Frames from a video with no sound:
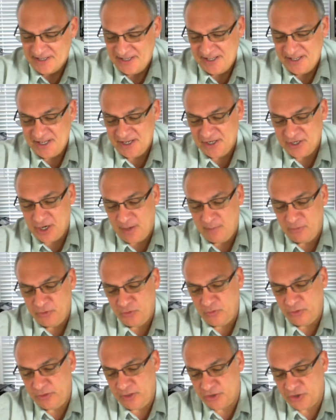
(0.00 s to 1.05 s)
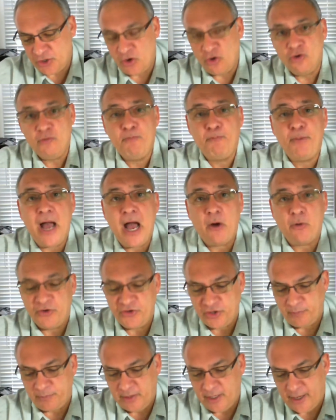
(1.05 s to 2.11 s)
It comes with its own power
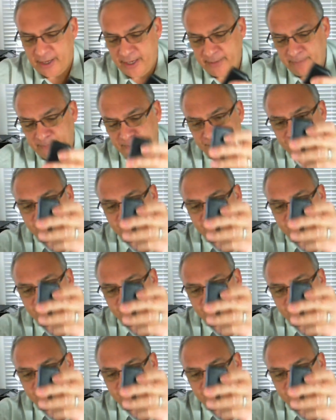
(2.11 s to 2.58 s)
supply.